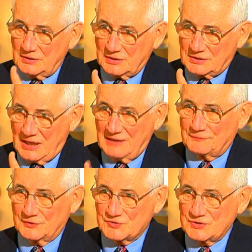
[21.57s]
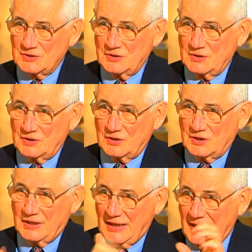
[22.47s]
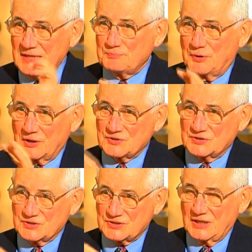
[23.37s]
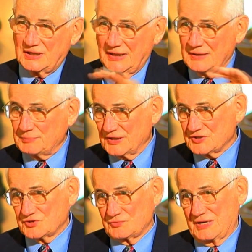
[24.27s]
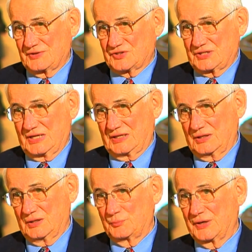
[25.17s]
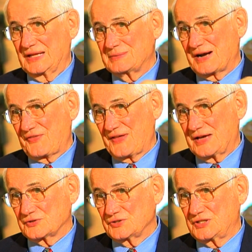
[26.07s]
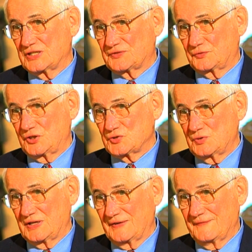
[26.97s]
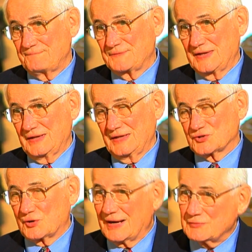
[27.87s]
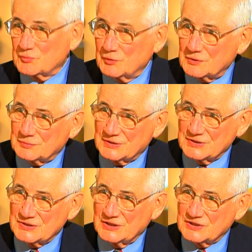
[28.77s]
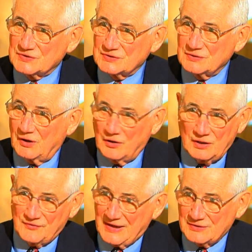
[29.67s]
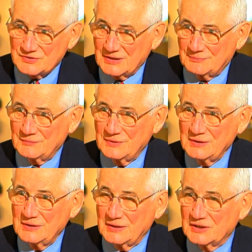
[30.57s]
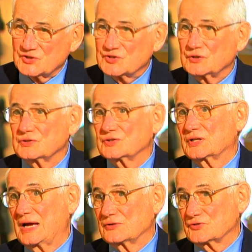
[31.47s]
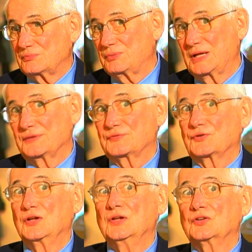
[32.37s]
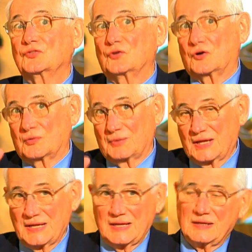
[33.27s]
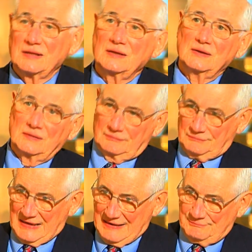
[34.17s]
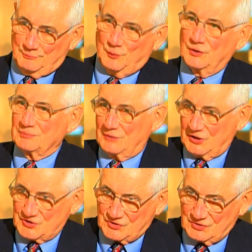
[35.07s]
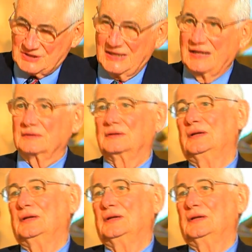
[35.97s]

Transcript: conference in eight parts of the state, eight places around the state, and bring in about 1,000 kids for each one. So I would work with these kids, all 1,000 of them, in certain Council Bluffs, Storm Lake, Davenport, Marshalltown,